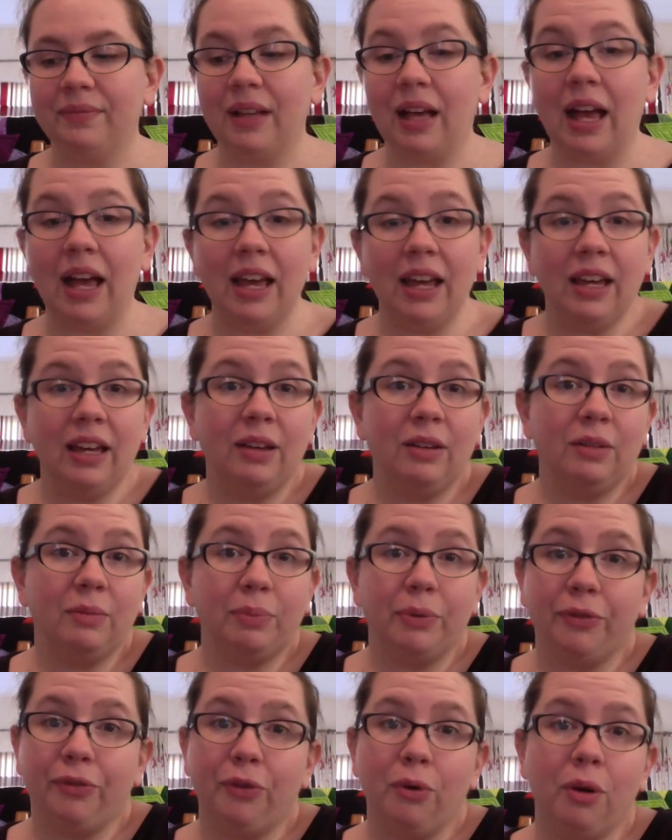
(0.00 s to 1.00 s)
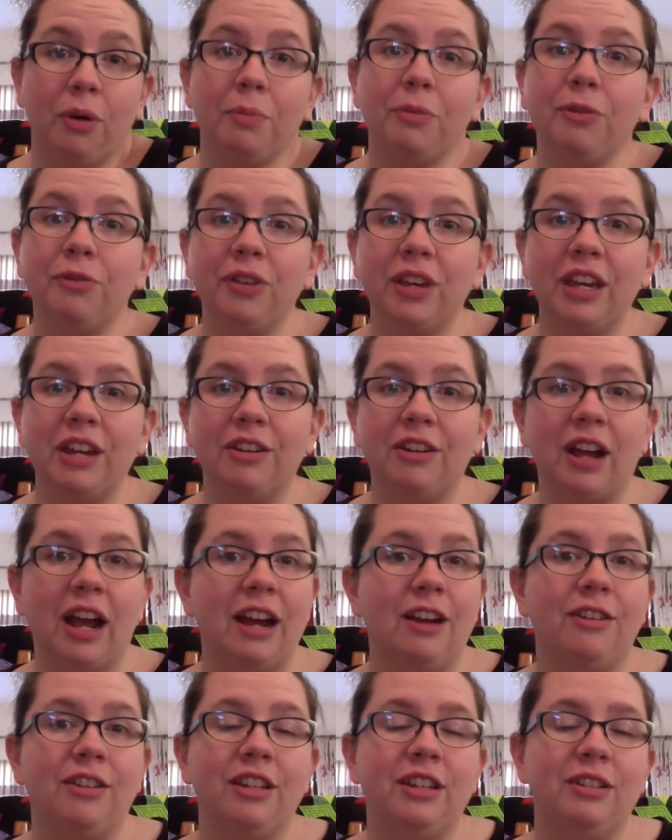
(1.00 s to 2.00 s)
I, before moving here to
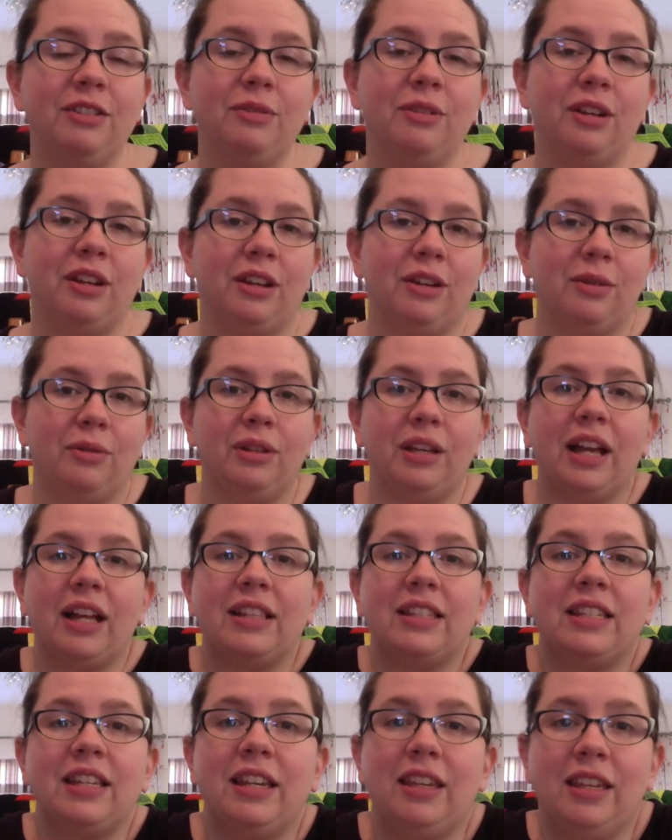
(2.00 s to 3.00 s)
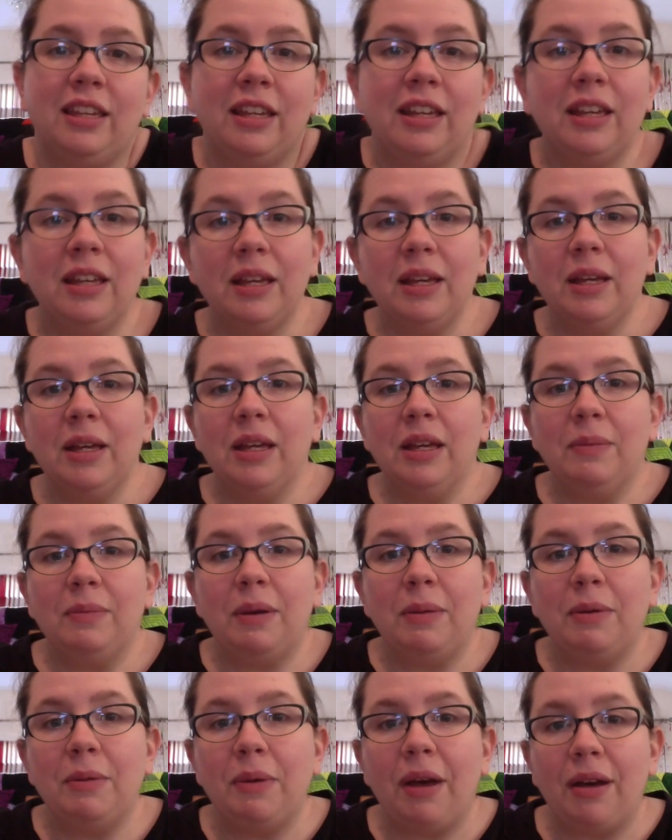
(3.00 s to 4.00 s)
Ireland, only got sick
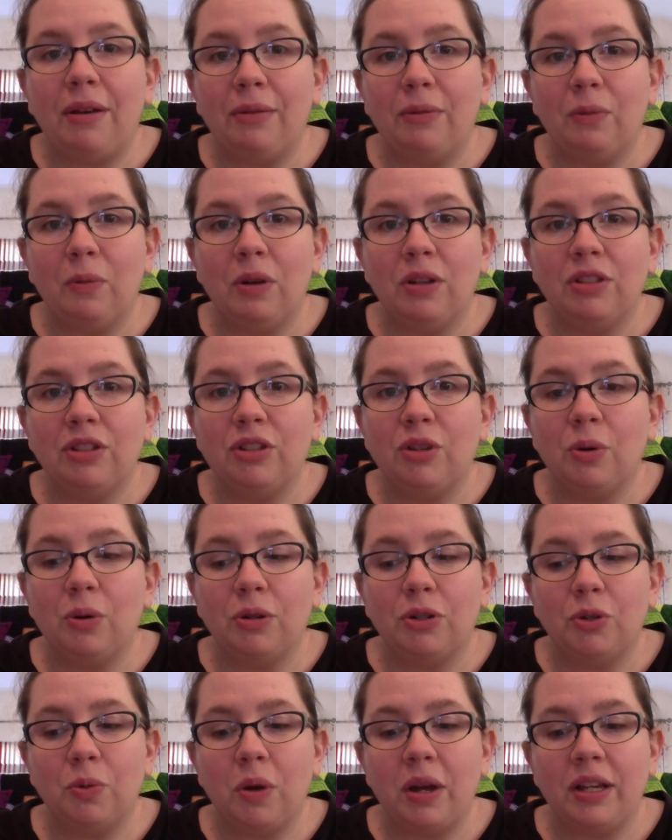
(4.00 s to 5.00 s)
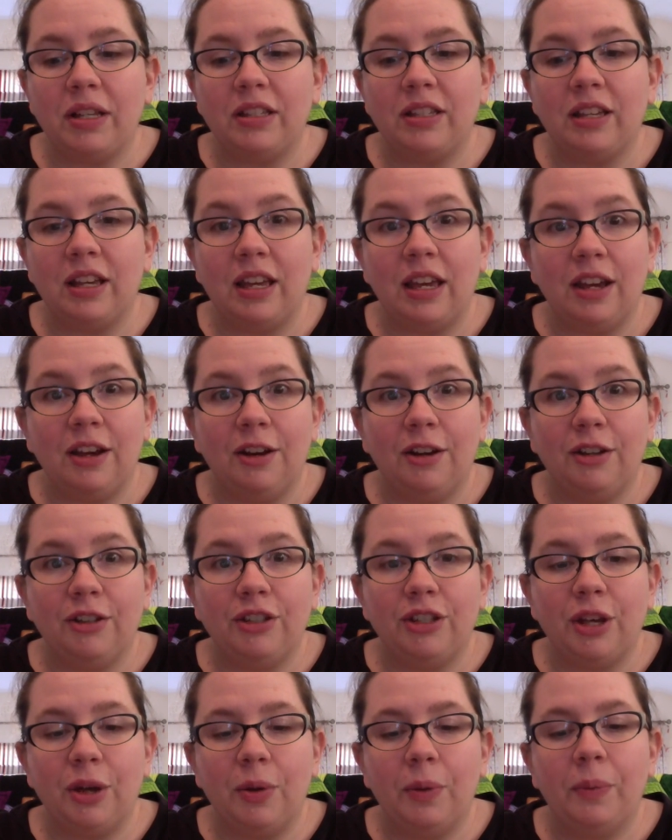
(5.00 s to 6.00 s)
maybe about once or twice a year,
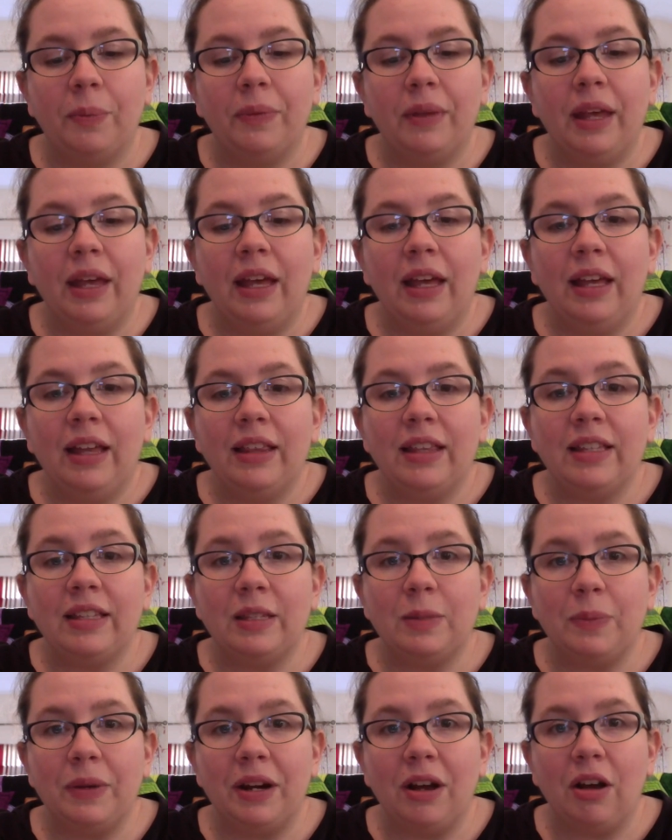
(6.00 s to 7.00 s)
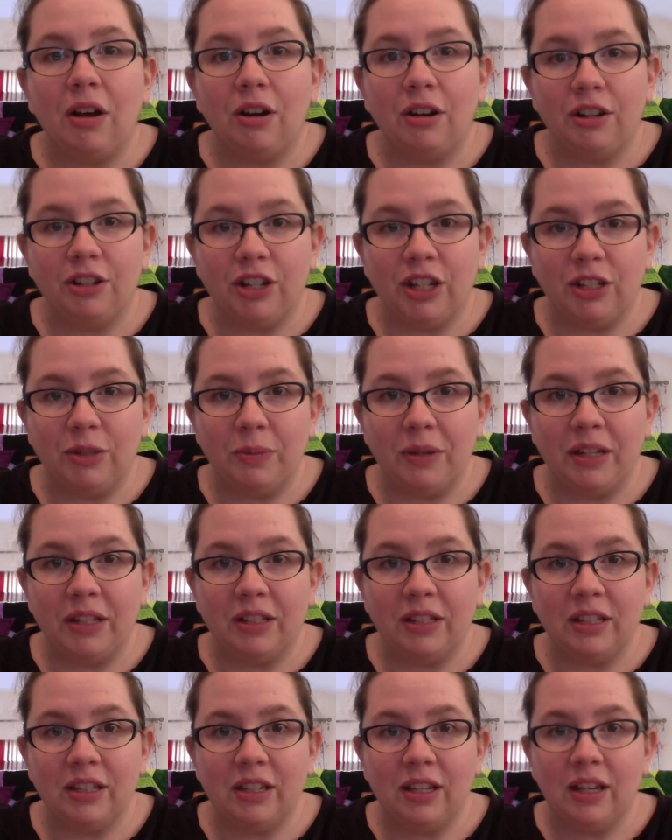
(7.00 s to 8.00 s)
so this has been a hard
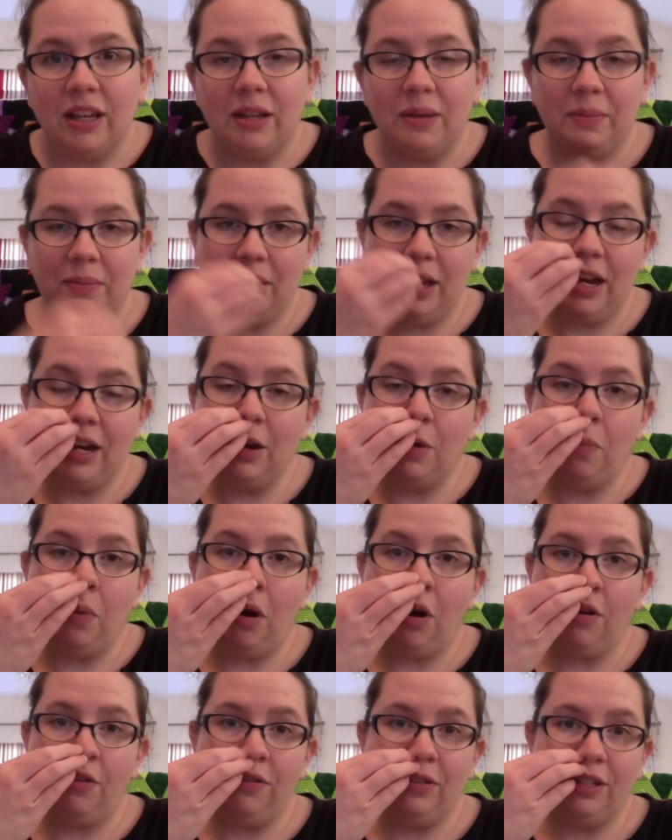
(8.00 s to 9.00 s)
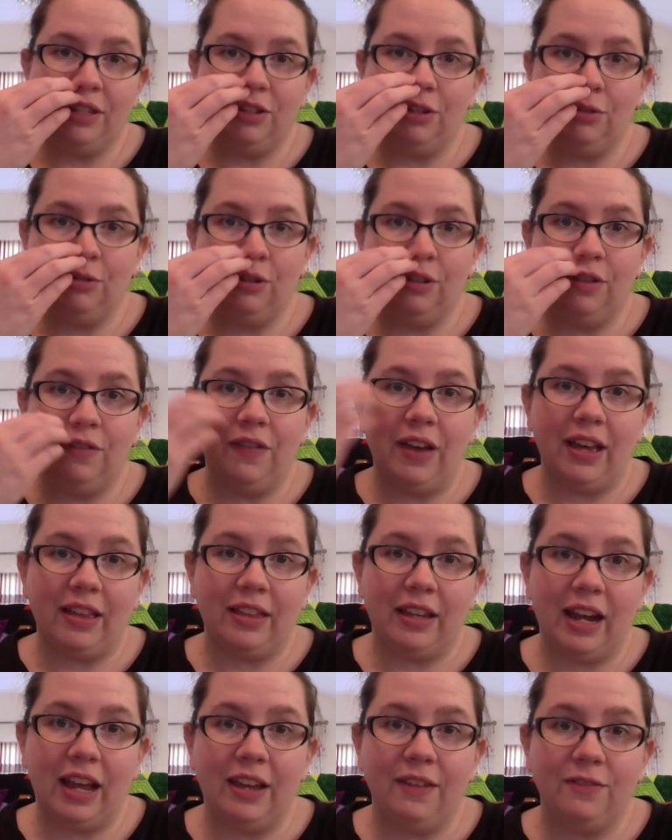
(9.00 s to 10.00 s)
adjustment. I know part of it's due to the fact
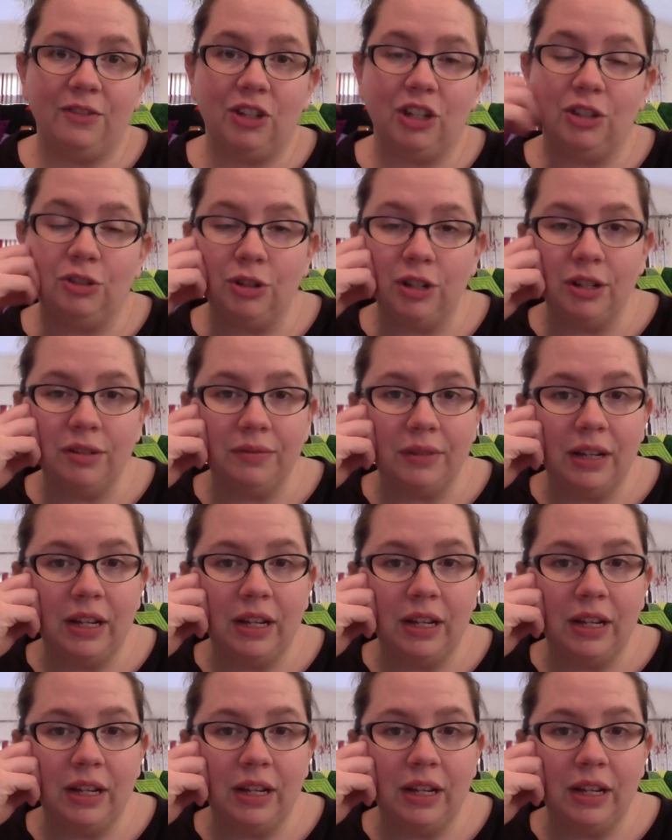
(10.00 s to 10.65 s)
that I have children,